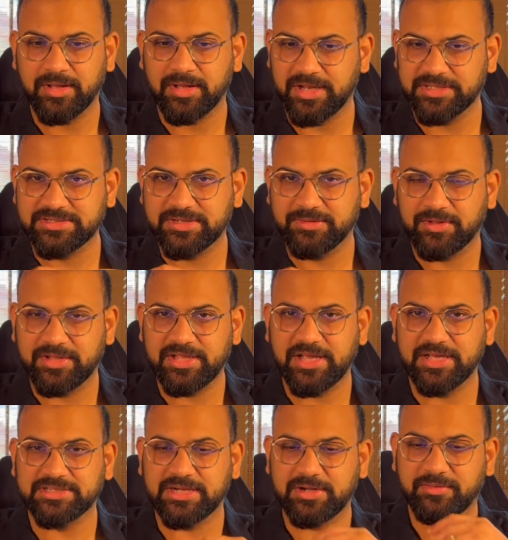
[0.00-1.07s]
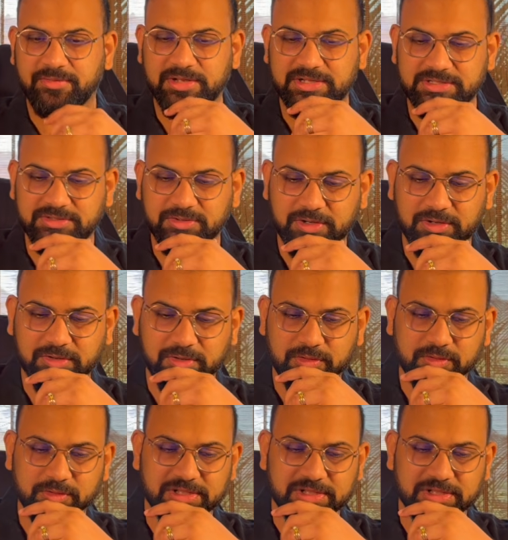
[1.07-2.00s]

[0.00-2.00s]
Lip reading: let's see what the Agent 1 is going to do.